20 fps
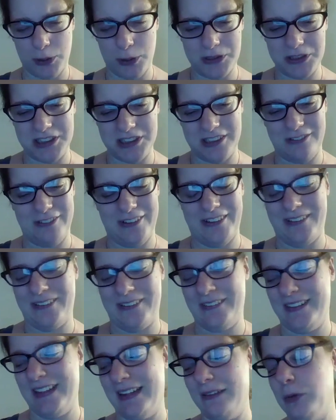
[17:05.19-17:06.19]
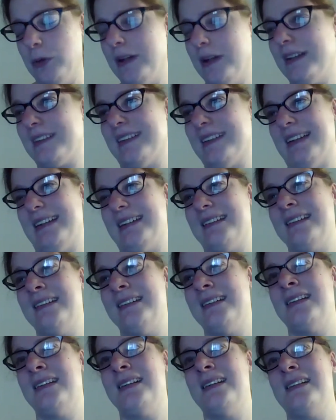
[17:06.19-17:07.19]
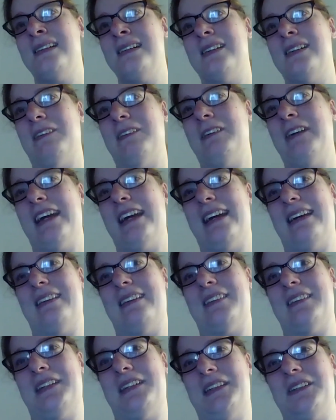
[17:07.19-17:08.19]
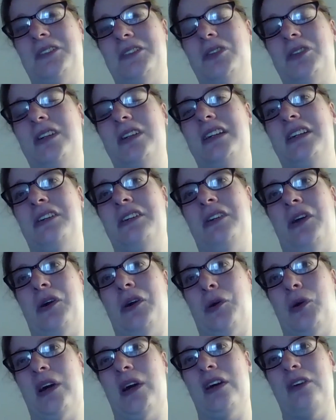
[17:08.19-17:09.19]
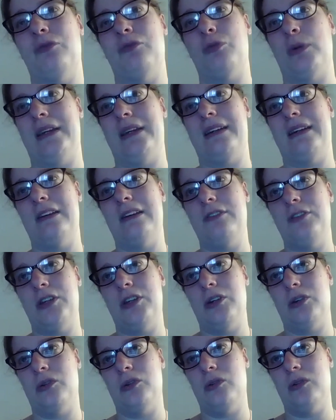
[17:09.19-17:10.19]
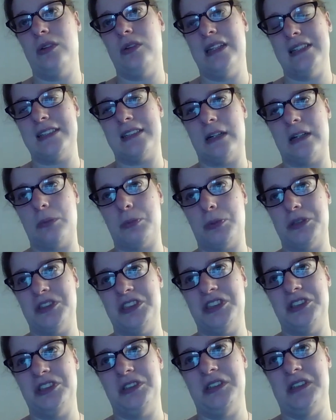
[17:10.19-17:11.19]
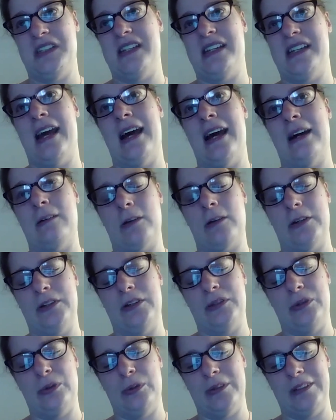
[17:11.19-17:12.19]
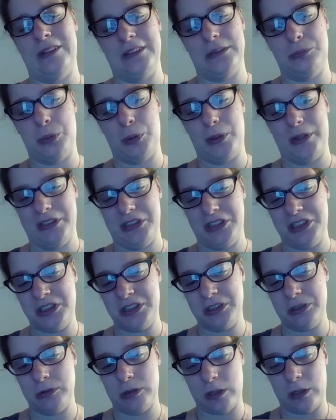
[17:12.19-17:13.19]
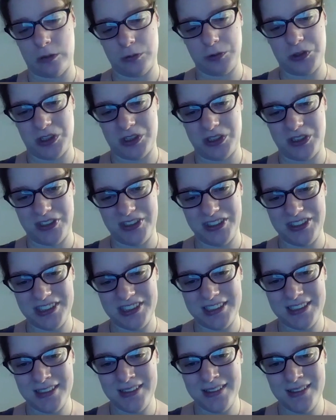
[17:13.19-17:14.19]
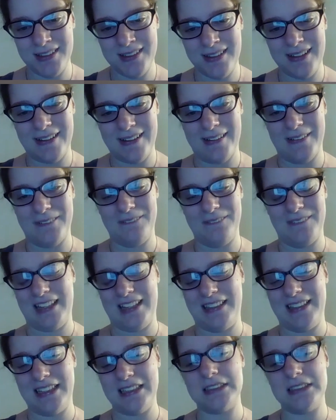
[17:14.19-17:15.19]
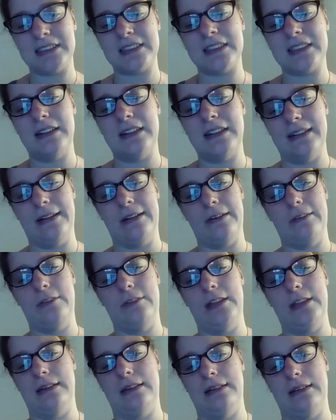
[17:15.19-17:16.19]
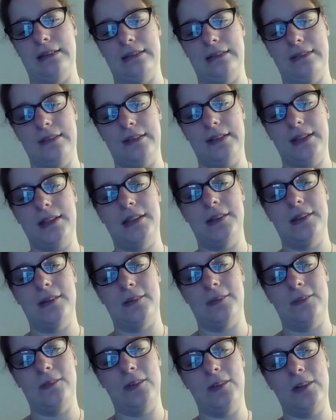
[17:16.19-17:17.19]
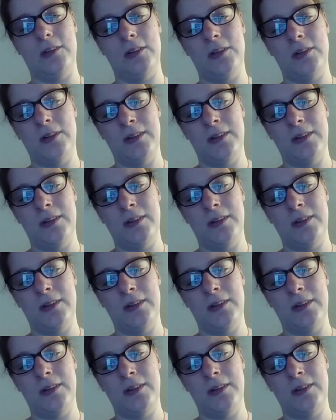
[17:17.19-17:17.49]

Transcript: persevered they want like okay, like, uh, you know, if we give you this opportunity, how are you going to bridge two cultures? Um, and that's kind of the, the,